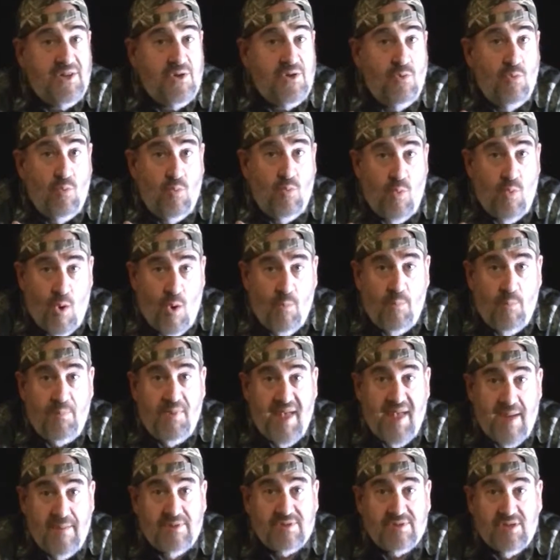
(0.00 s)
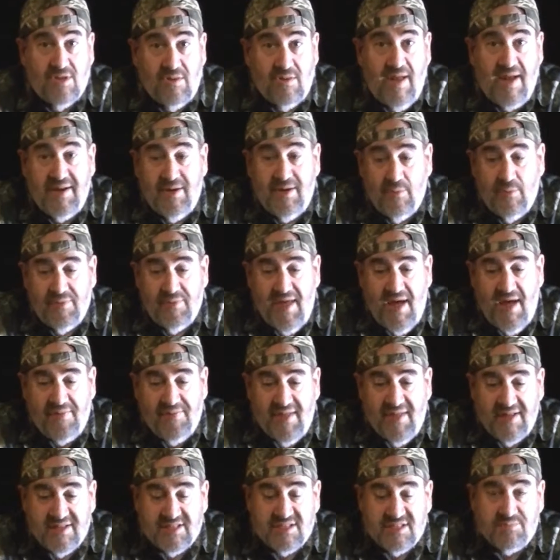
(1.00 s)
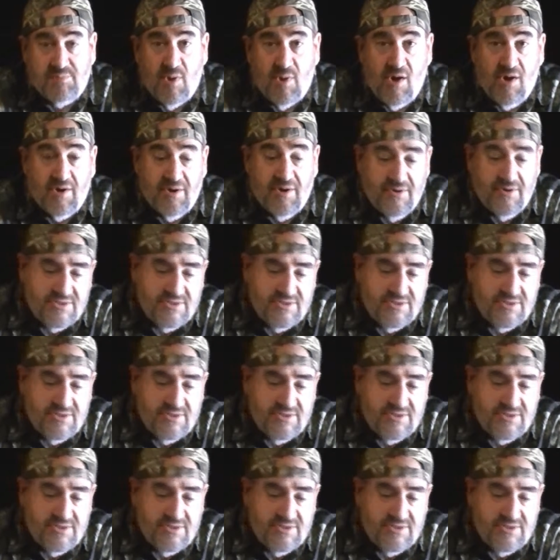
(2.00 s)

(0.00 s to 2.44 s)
you won't be able to light it without that sparker.